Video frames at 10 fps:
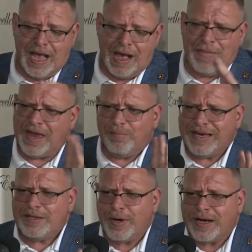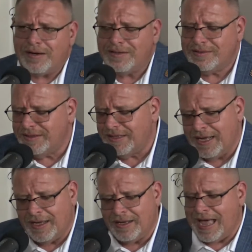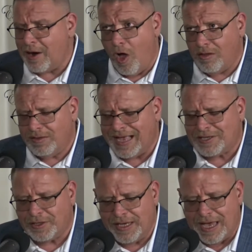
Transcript: I'm not a big drinker uh, at all, actually.